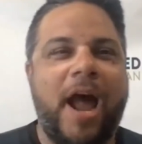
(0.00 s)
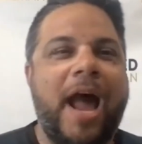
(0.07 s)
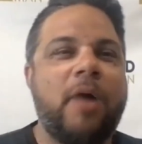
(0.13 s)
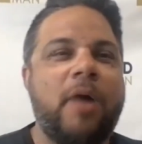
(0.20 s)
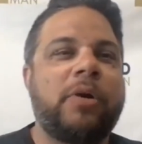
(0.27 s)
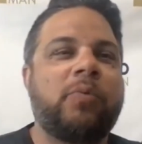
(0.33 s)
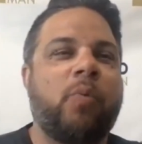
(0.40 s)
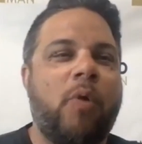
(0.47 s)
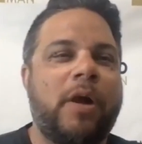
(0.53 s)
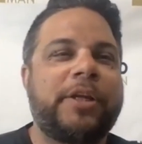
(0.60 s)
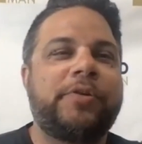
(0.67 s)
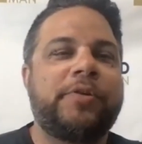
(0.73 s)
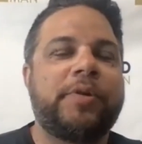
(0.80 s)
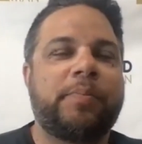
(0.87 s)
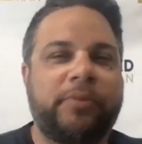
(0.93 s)
I would want
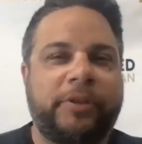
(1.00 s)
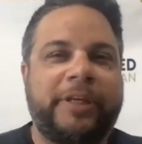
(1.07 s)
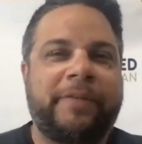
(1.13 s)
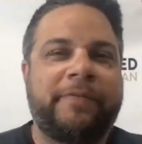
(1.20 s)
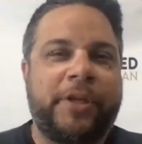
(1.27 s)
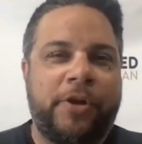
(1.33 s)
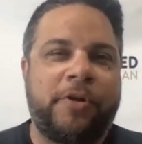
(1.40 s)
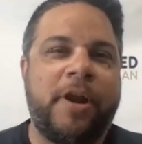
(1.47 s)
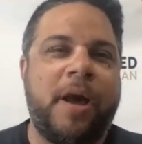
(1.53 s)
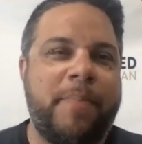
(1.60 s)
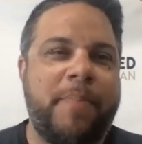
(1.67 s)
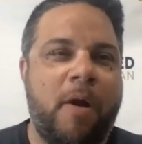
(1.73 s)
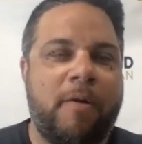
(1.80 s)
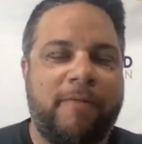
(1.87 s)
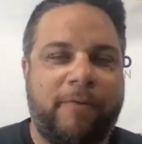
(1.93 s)
you to believe that you're not
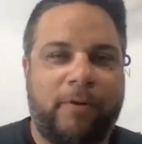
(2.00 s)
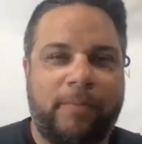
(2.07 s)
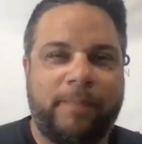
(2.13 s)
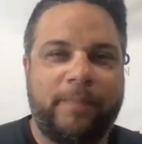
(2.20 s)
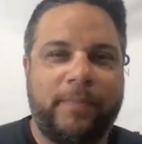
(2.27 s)
powerful,